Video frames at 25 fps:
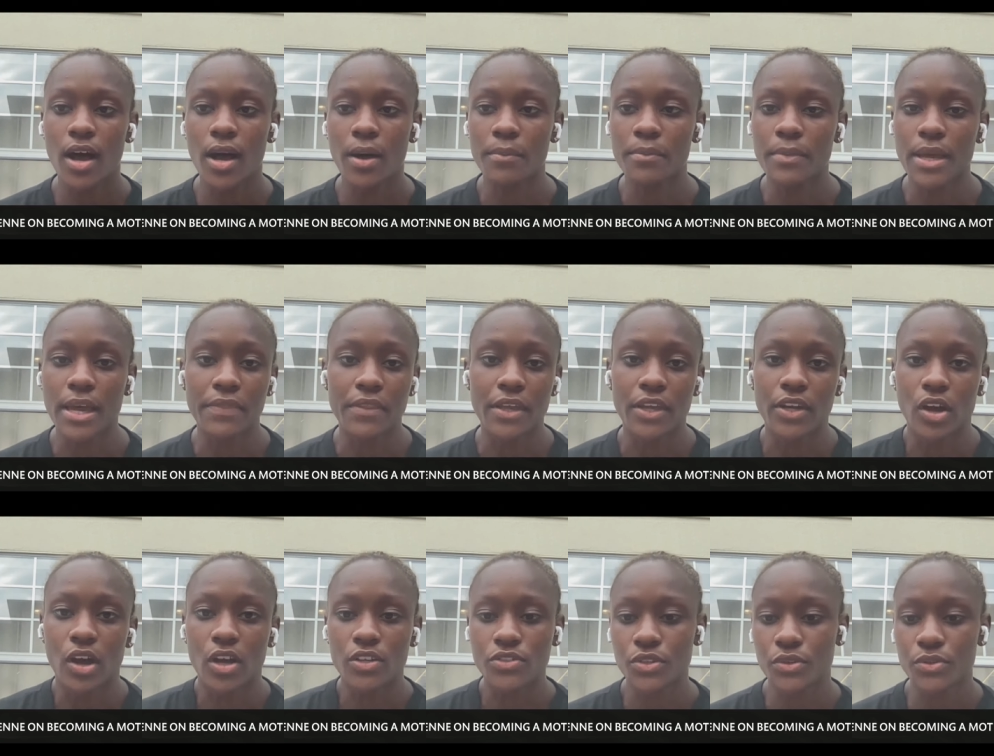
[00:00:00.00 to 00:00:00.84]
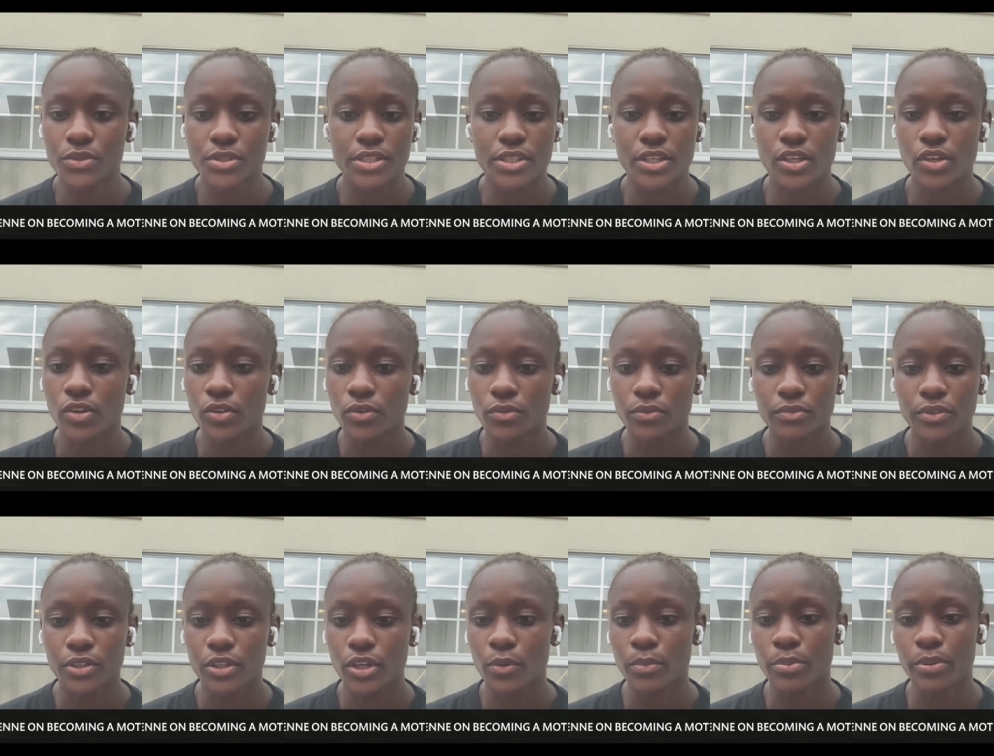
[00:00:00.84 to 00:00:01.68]
um, and then also
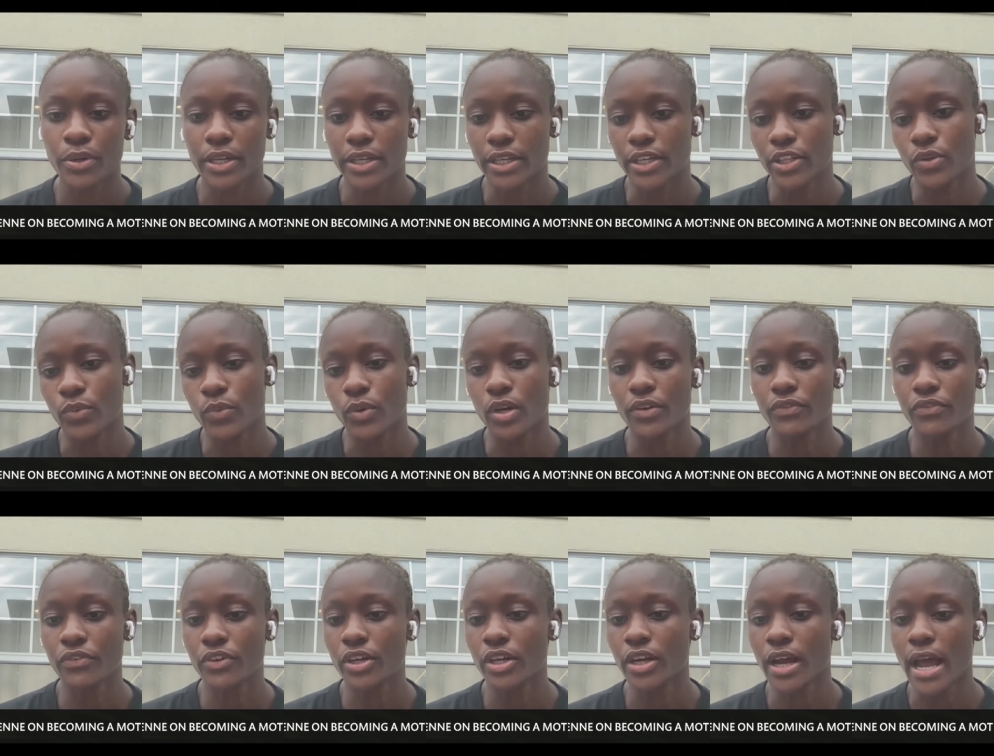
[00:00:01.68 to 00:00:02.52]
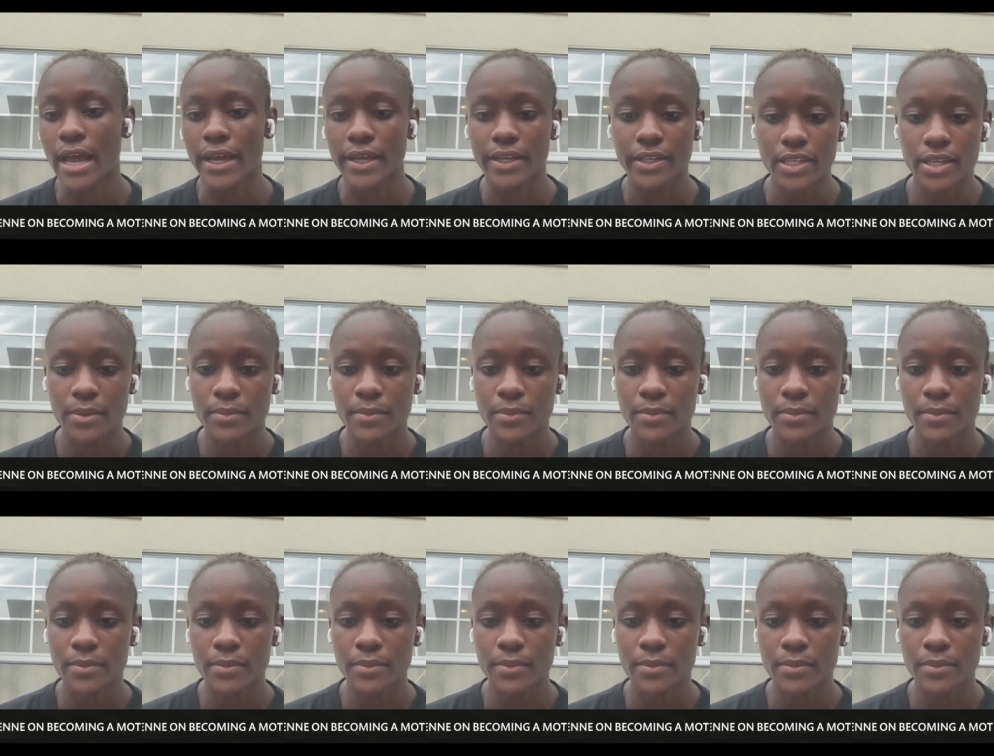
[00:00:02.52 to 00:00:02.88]
still you know putting in the work for